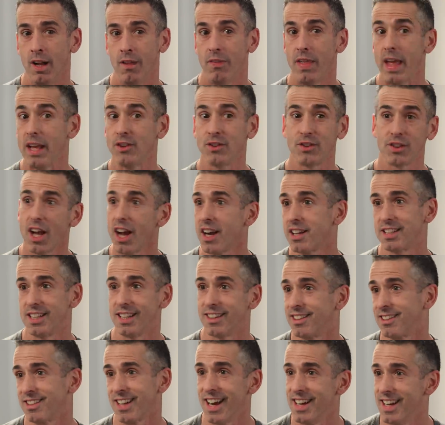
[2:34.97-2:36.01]
they sucked
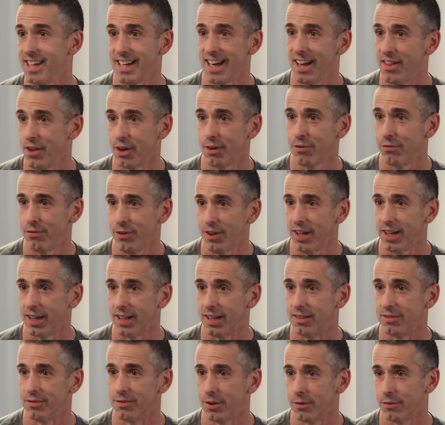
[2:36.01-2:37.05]
at standing on their
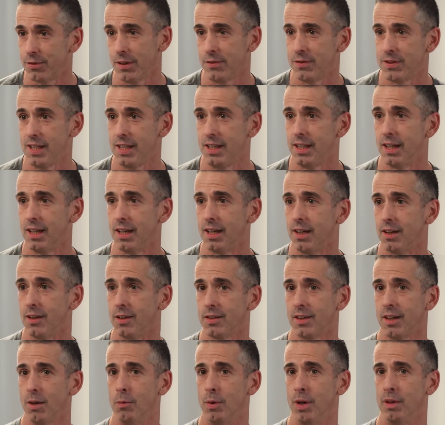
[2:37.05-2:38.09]
foot for 50
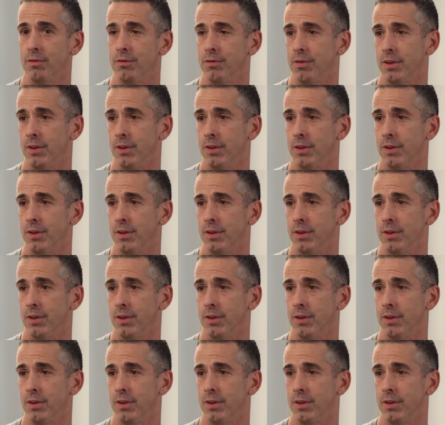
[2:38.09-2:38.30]
years on one